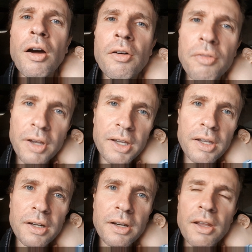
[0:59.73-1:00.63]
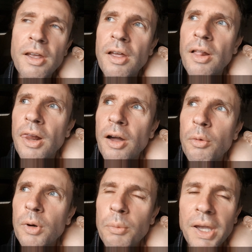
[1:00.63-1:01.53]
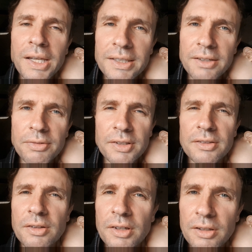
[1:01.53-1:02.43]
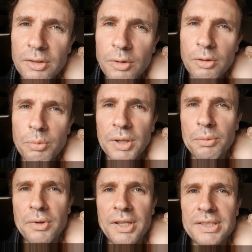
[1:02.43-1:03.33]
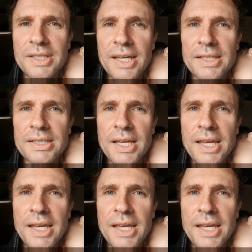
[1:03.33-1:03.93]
I want to make a difference, like a lot of people these days.